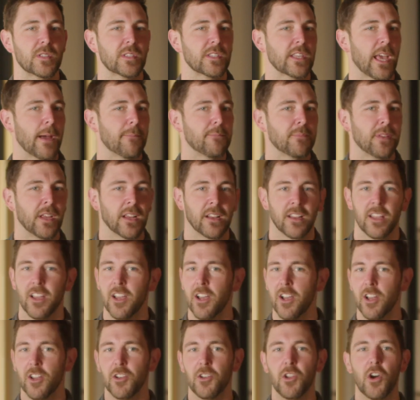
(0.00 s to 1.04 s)
skeptic.
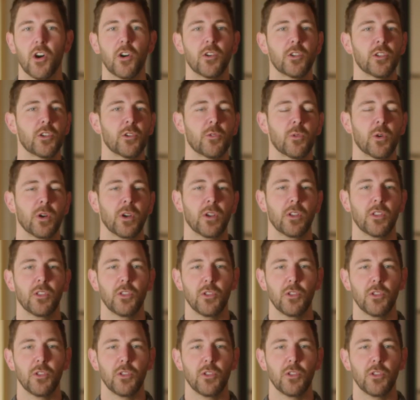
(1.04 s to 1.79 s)
No, you weren't.